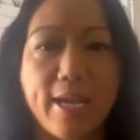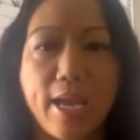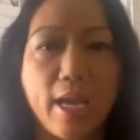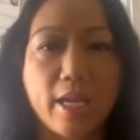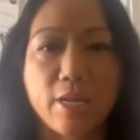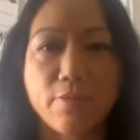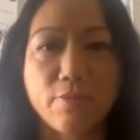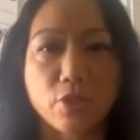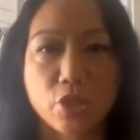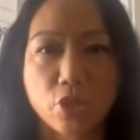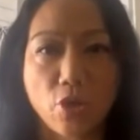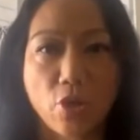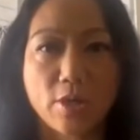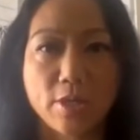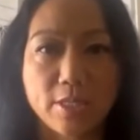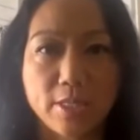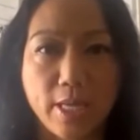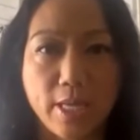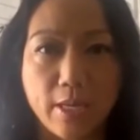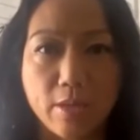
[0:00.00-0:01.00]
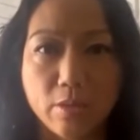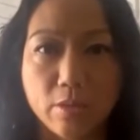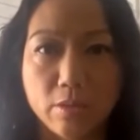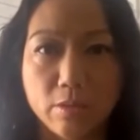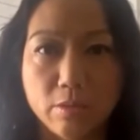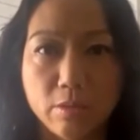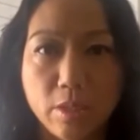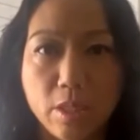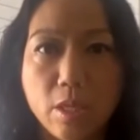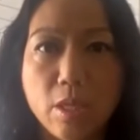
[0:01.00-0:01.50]
can't even start a cycle,
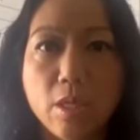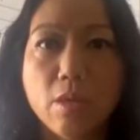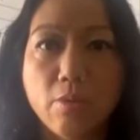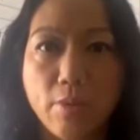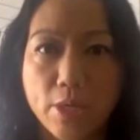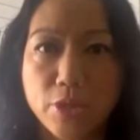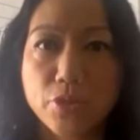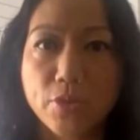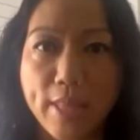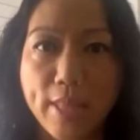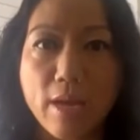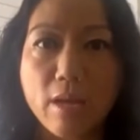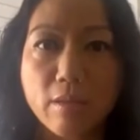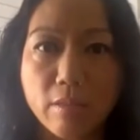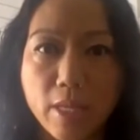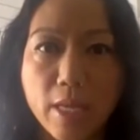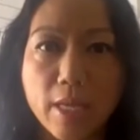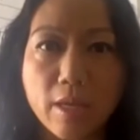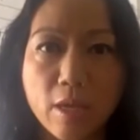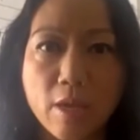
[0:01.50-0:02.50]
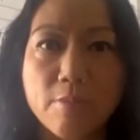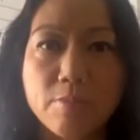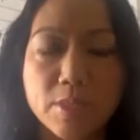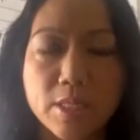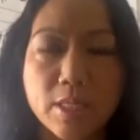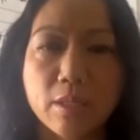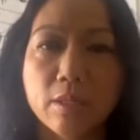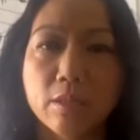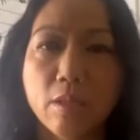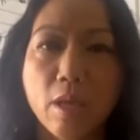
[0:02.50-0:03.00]
right? Mm-hmm. So that comes
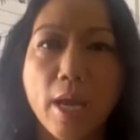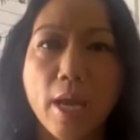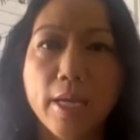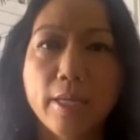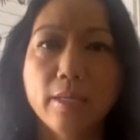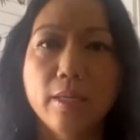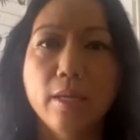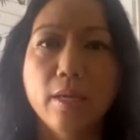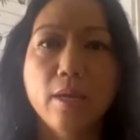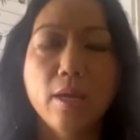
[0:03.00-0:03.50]
in a lot.